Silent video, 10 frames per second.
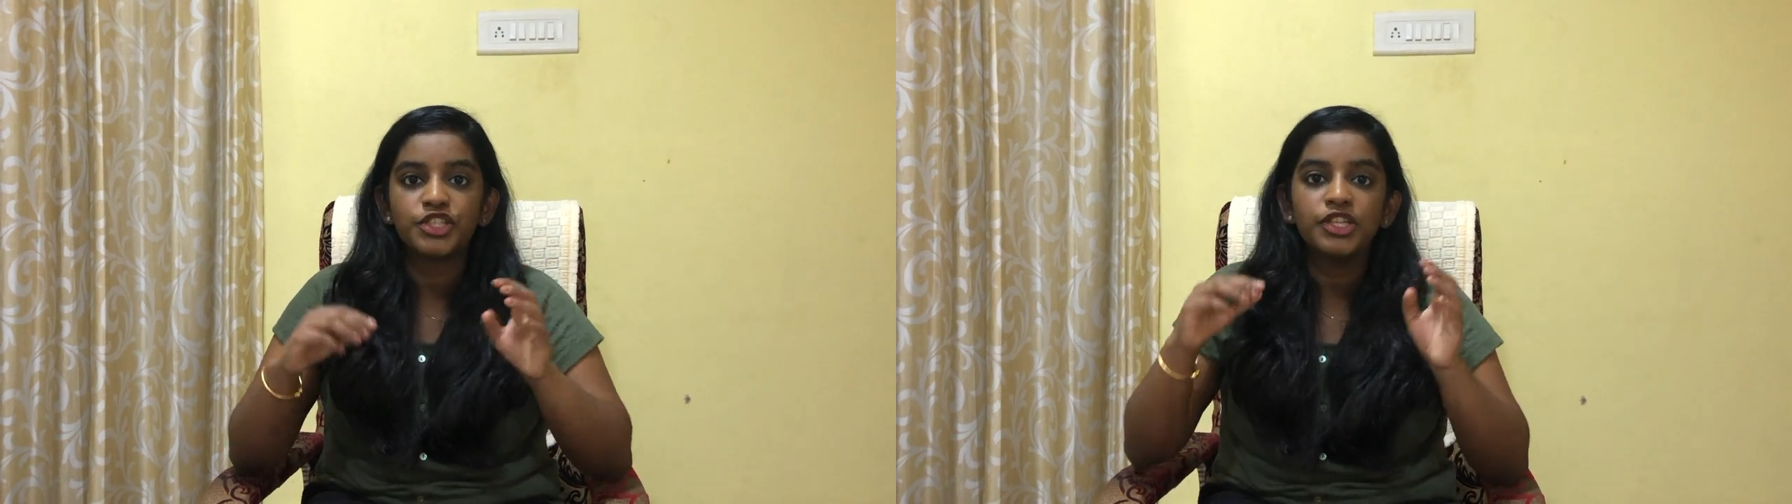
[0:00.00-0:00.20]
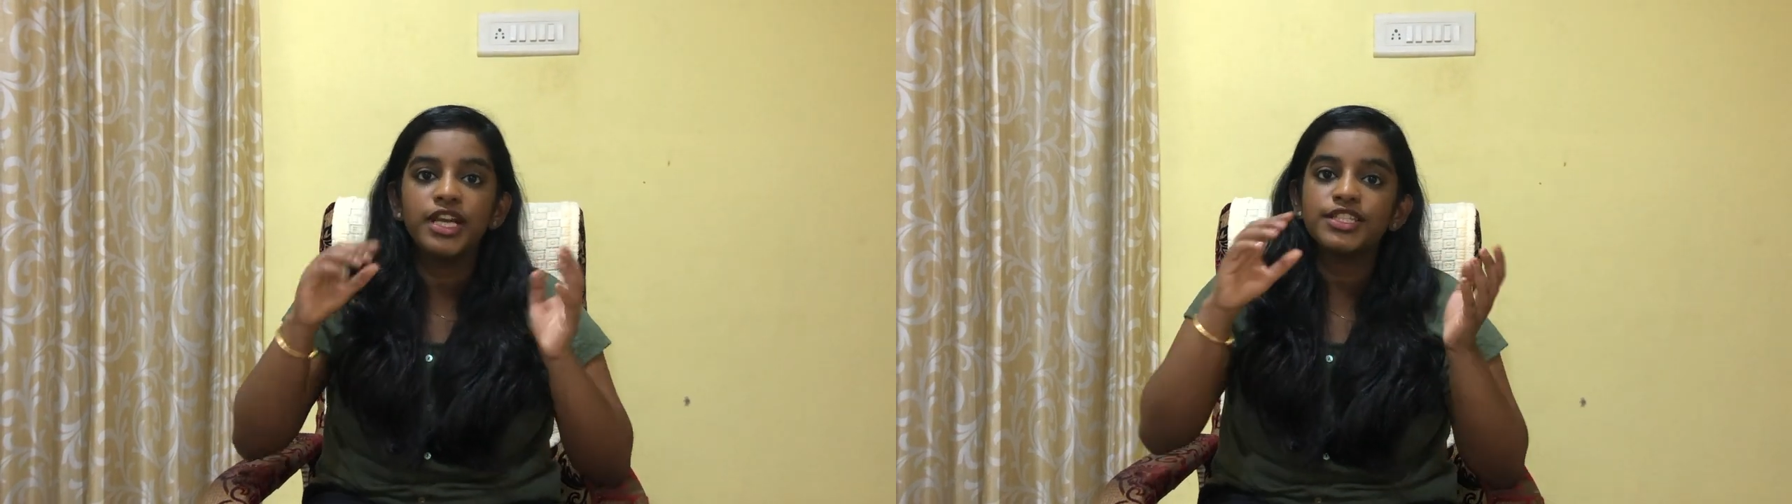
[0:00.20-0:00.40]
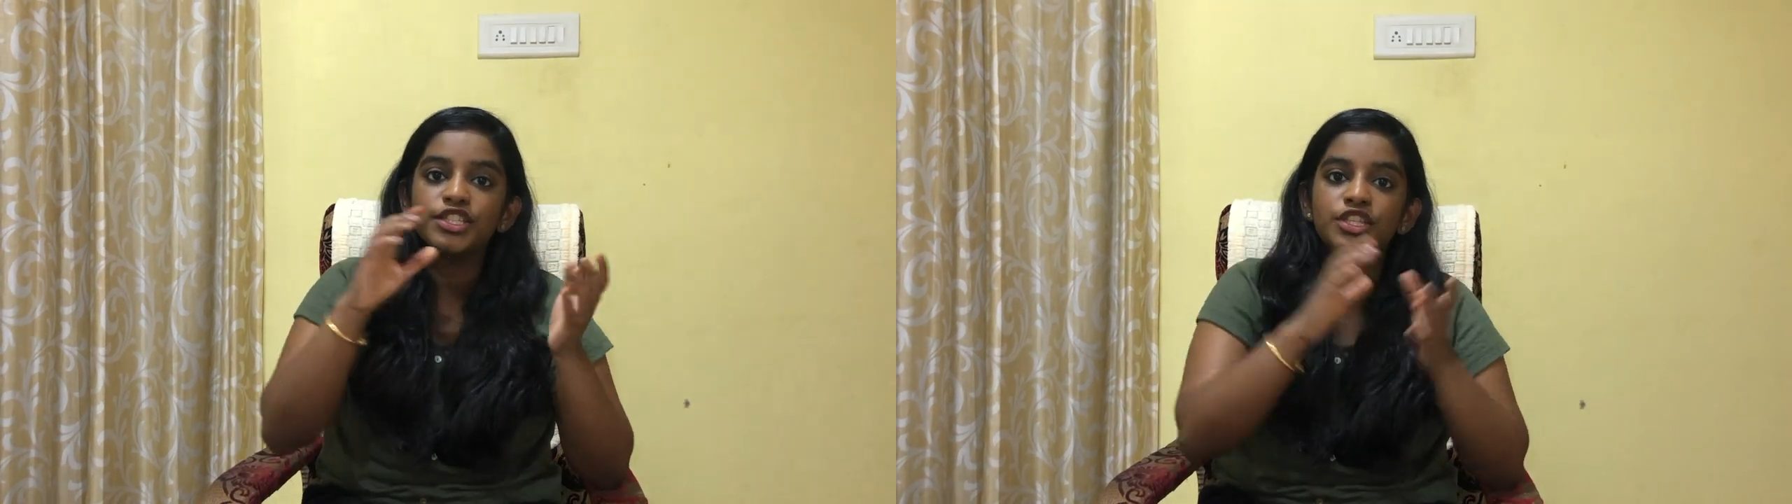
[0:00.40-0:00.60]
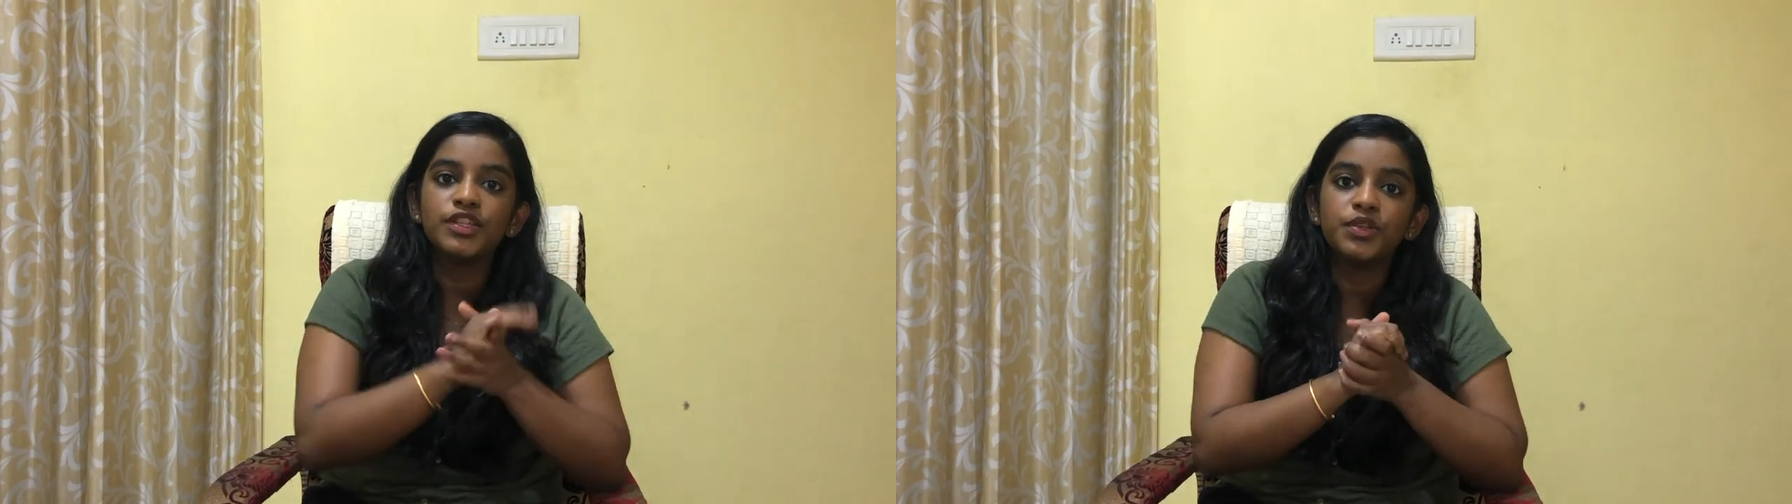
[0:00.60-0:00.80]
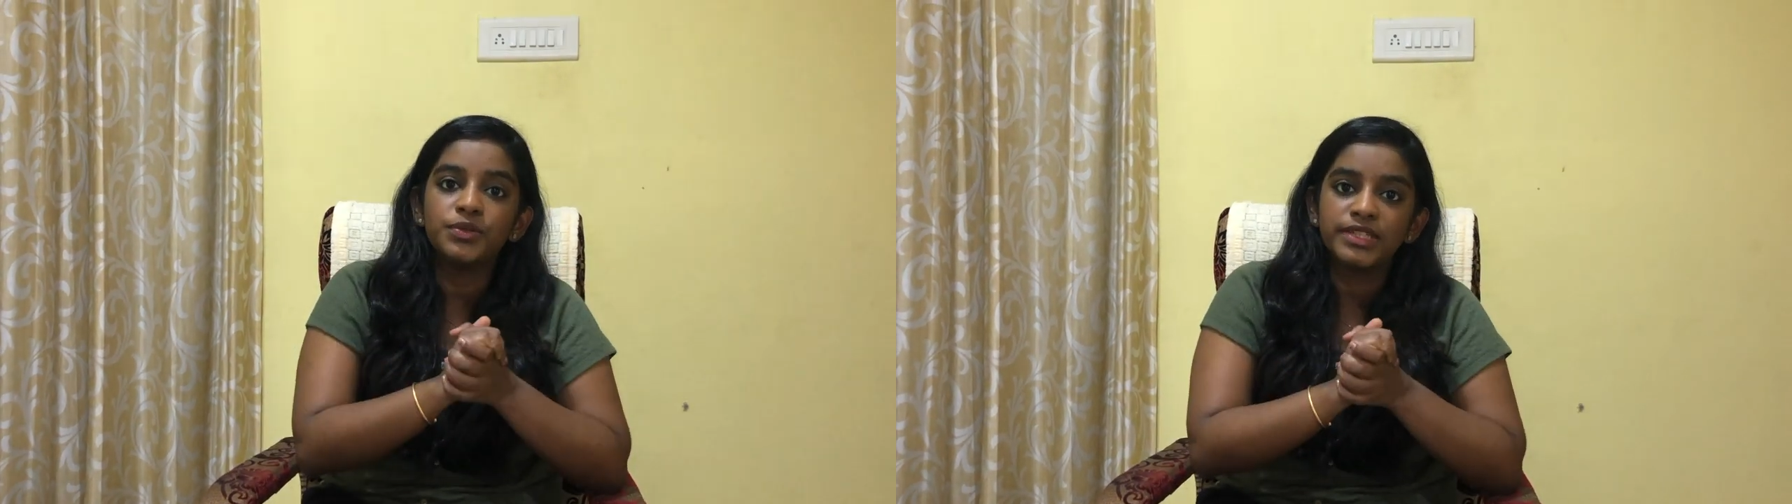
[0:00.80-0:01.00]
So you guys can
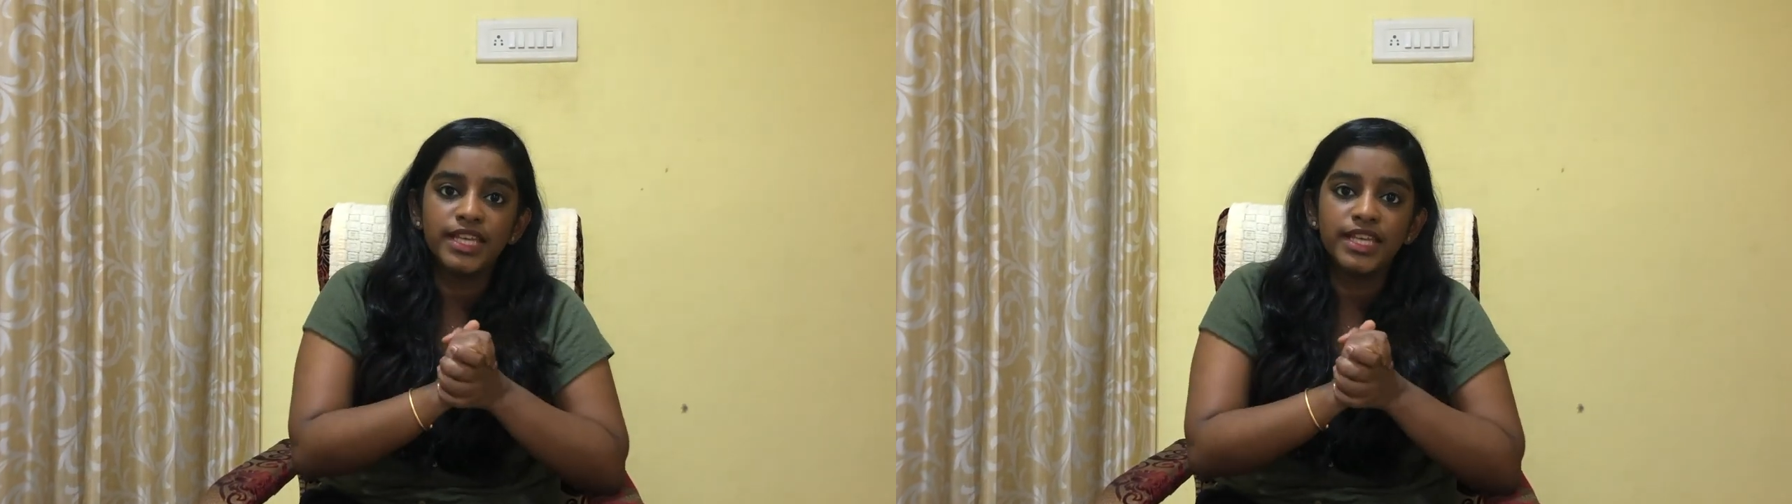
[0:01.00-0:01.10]
either use